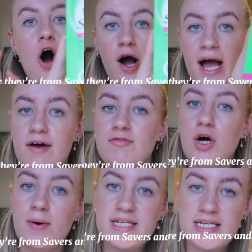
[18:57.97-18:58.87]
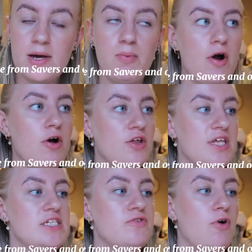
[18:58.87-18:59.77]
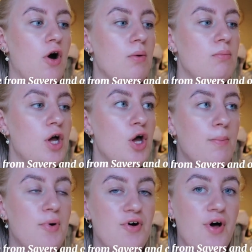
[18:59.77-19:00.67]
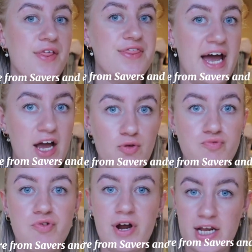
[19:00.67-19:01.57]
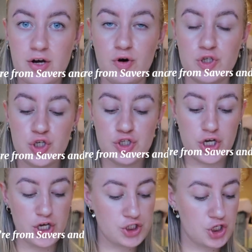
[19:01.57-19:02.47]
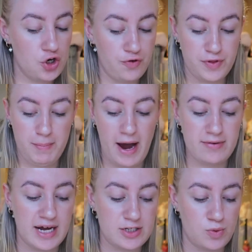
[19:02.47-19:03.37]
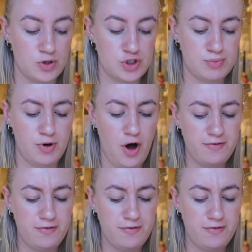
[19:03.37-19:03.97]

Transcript: I have no idea where I got these from, but they are really good, because I used to love the Poundland ones, but